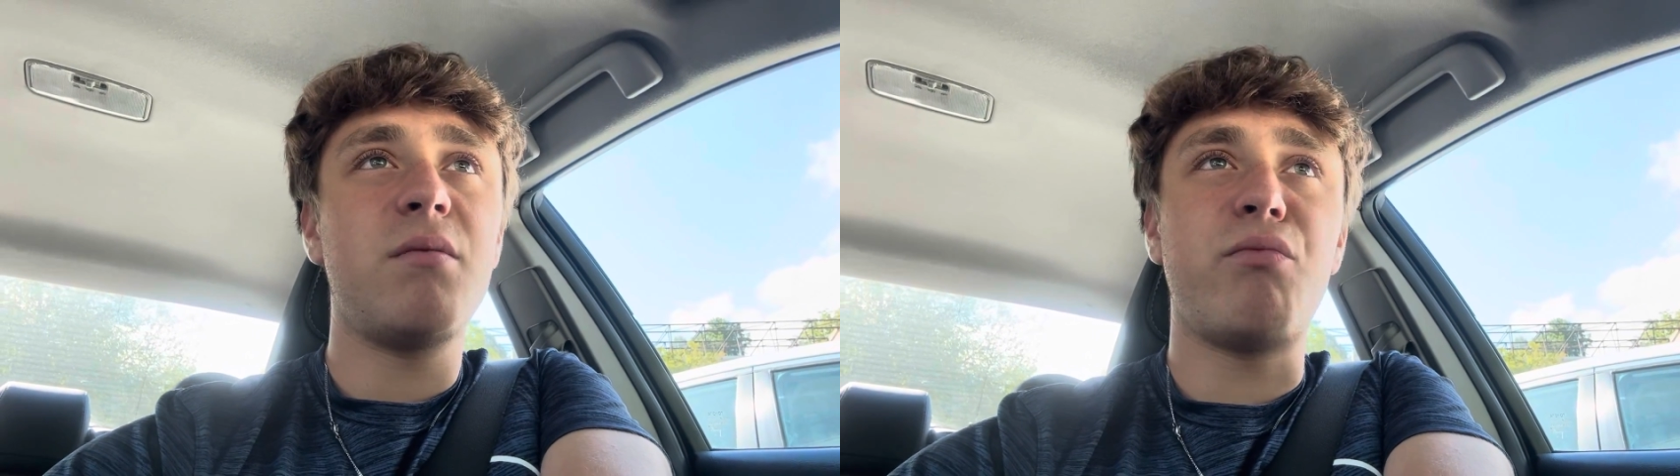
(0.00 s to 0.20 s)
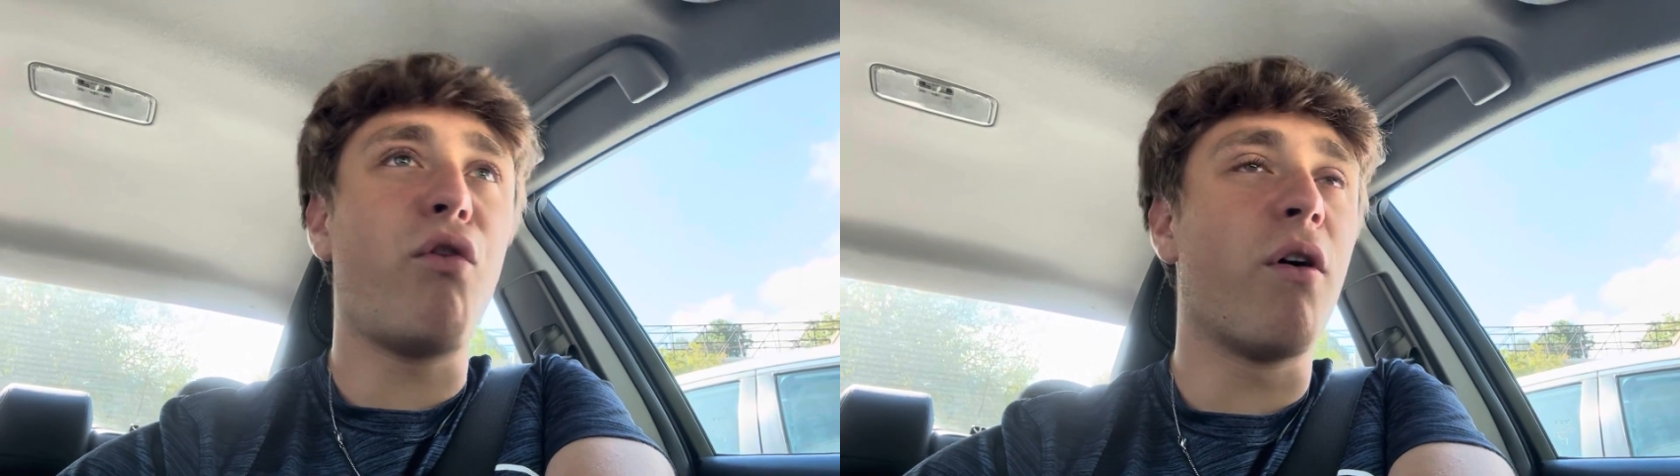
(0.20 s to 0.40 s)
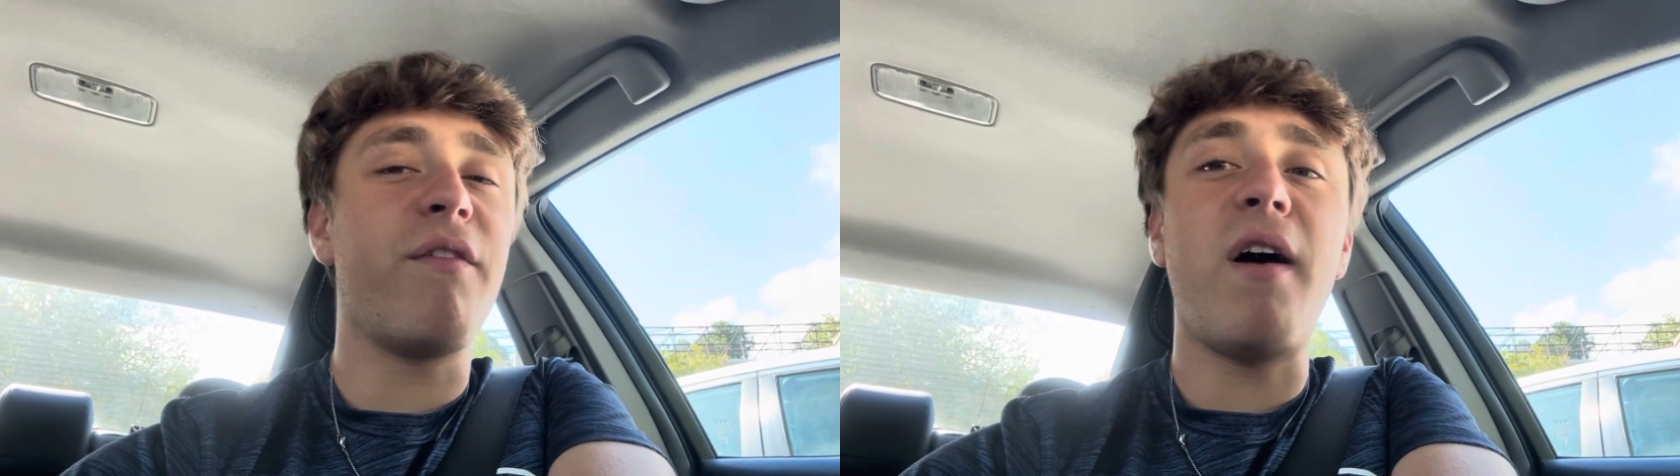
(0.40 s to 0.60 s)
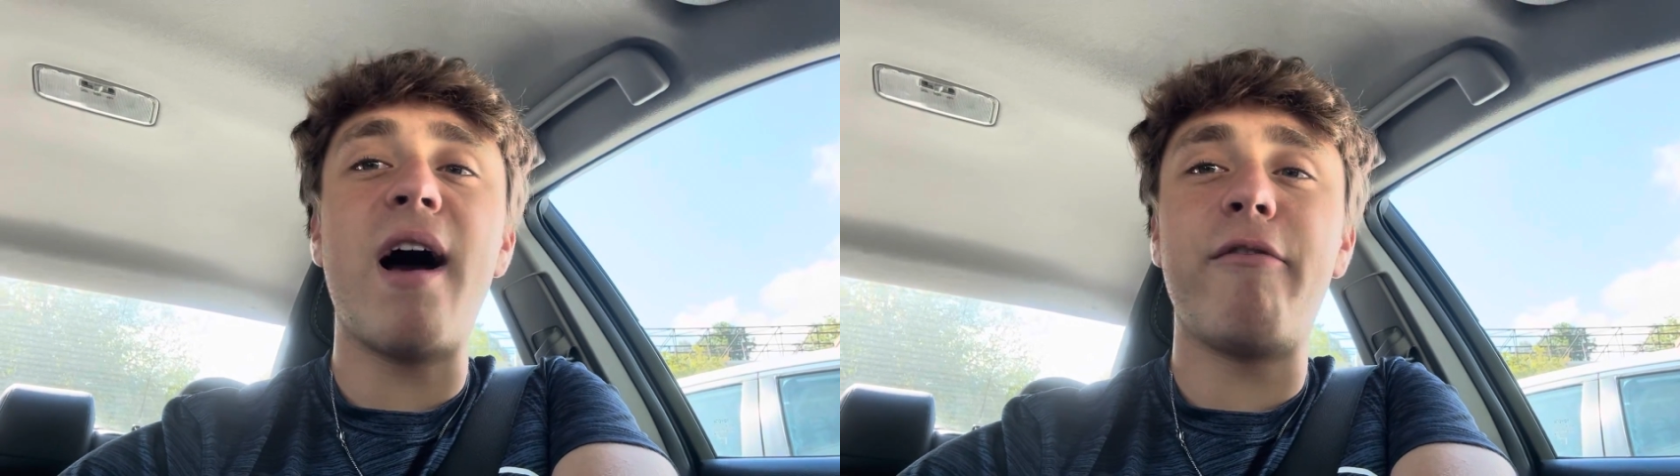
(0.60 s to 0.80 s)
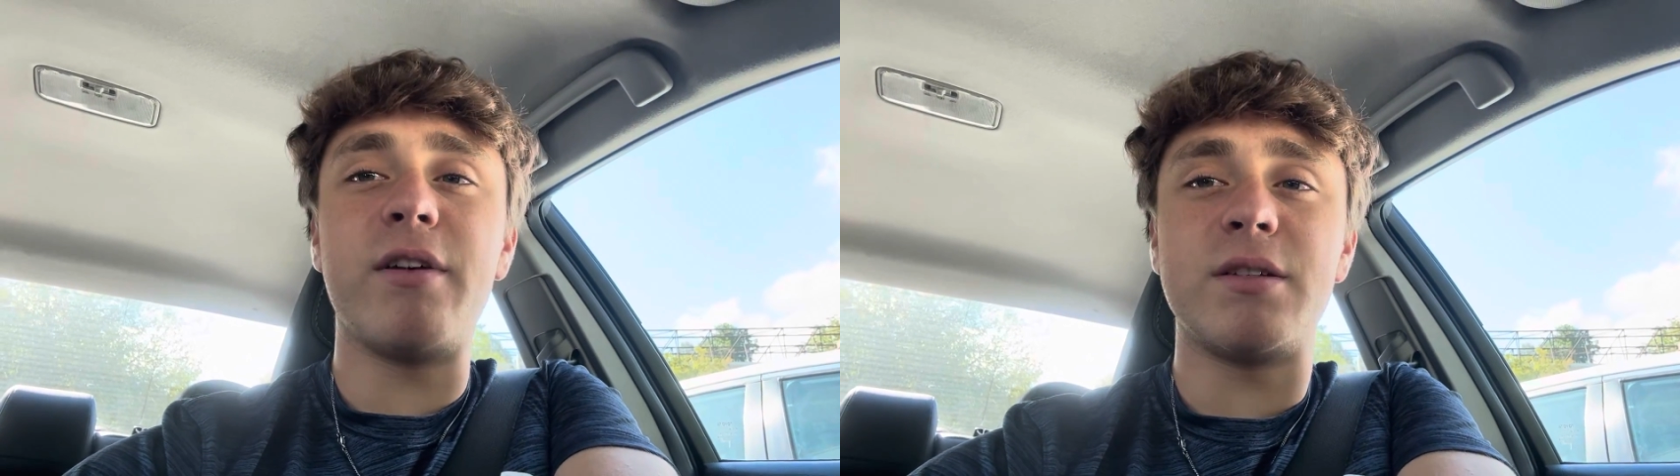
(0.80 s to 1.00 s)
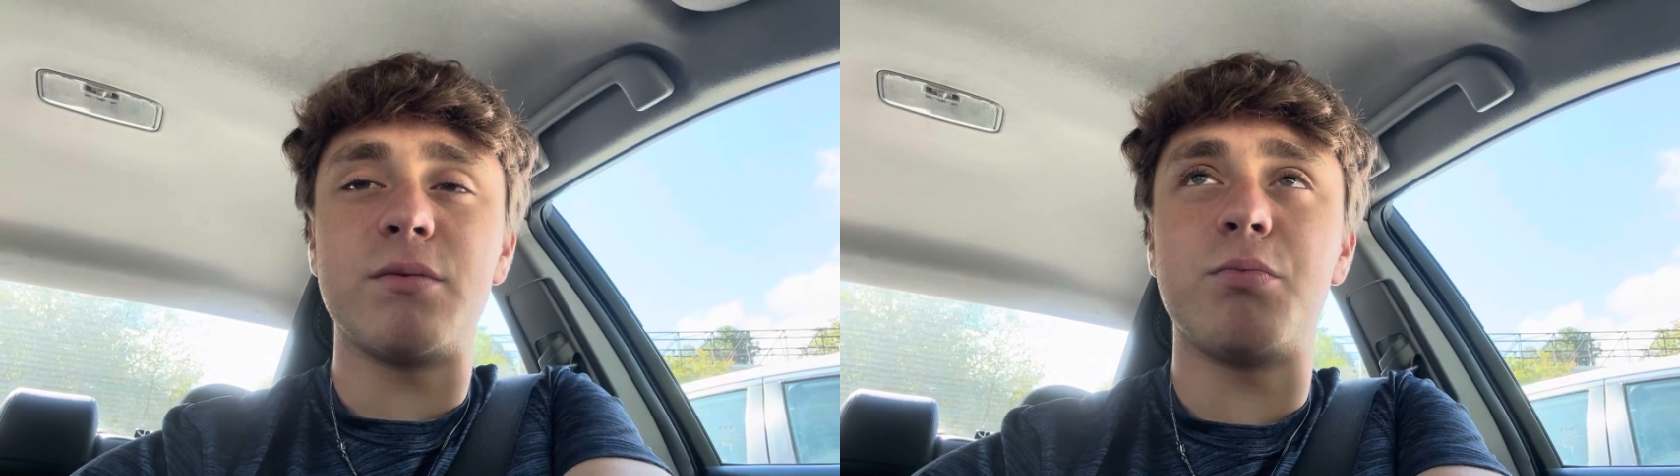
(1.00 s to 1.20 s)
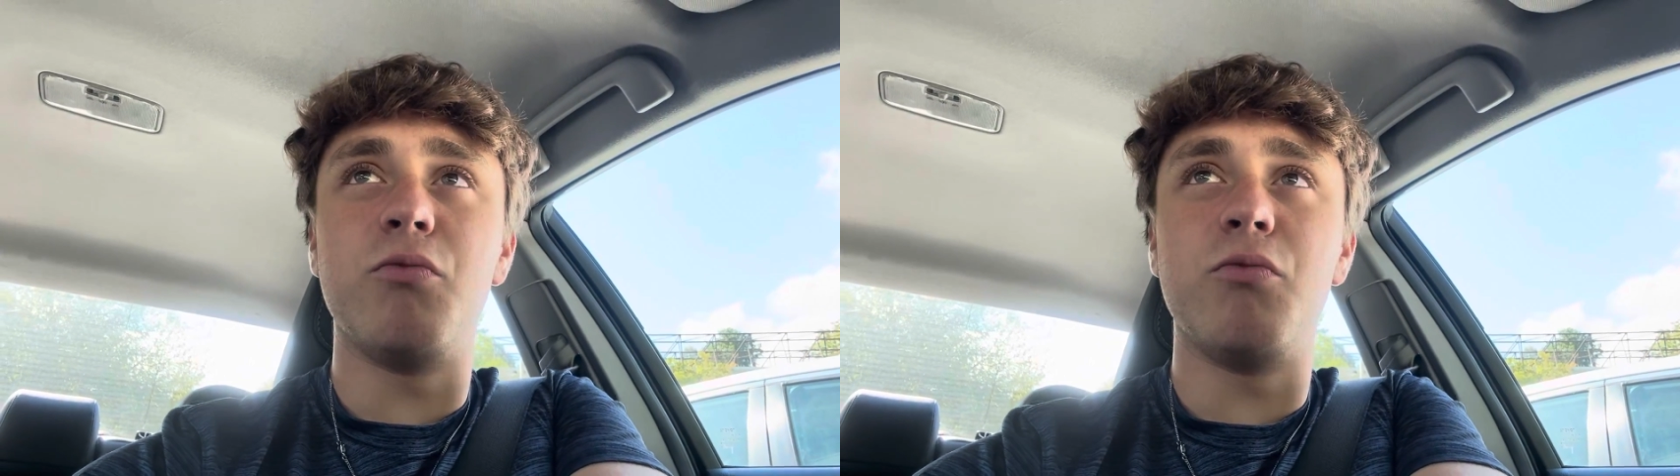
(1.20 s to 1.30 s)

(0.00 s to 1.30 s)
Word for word: Four or five is